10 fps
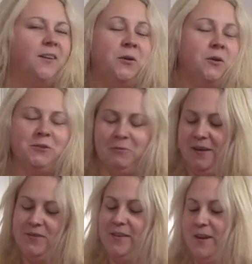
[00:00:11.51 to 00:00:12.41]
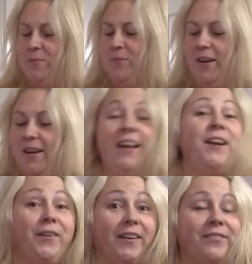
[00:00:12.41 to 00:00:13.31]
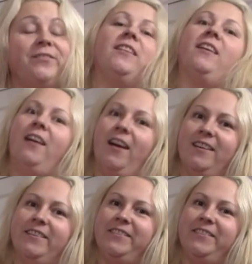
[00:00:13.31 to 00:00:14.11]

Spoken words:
Always reminds me of that. Anyway, as